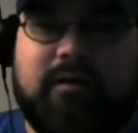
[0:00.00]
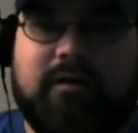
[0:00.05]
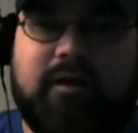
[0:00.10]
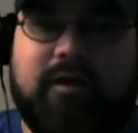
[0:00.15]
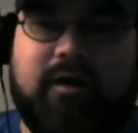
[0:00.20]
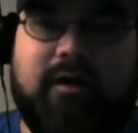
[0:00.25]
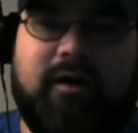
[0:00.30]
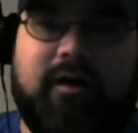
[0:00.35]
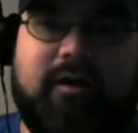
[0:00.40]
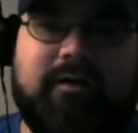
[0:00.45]

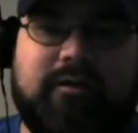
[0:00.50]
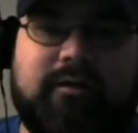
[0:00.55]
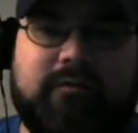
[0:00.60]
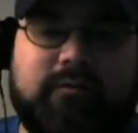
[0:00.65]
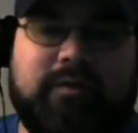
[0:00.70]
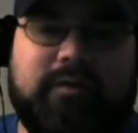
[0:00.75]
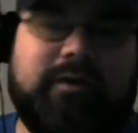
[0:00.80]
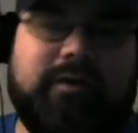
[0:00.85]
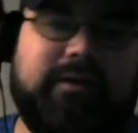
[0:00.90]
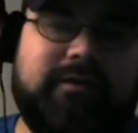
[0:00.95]

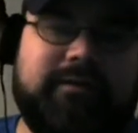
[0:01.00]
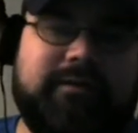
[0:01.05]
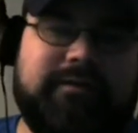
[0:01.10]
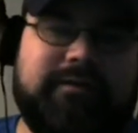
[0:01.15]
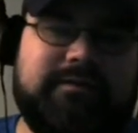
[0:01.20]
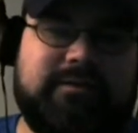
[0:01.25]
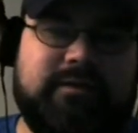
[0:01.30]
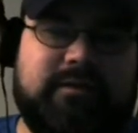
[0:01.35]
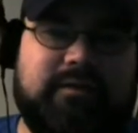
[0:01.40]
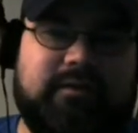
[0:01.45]
and well, at
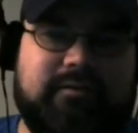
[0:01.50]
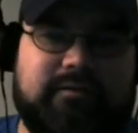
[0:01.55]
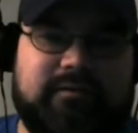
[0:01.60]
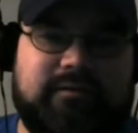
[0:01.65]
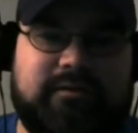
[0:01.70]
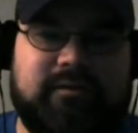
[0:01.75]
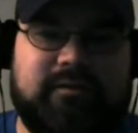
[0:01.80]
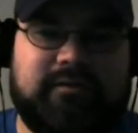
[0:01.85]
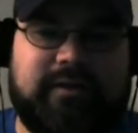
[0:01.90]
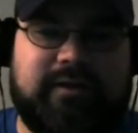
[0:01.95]
least the
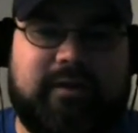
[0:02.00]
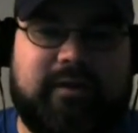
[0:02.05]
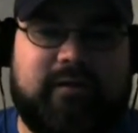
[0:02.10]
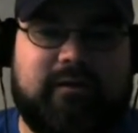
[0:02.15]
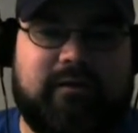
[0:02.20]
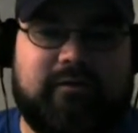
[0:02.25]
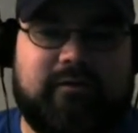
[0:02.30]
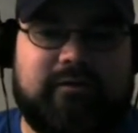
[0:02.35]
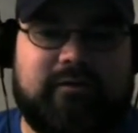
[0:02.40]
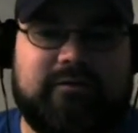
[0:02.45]

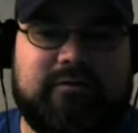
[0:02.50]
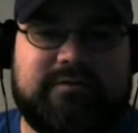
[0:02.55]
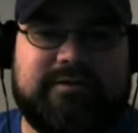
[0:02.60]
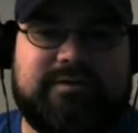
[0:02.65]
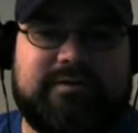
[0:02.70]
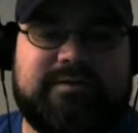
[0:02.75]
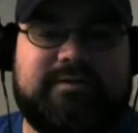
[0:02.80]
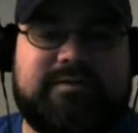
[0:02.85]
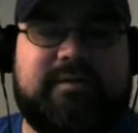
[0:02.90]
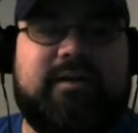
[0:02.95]
diehard nerds
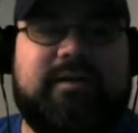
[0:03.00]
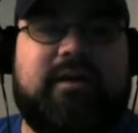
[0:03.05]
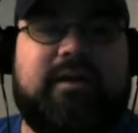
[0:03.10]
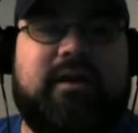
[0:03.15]
in us,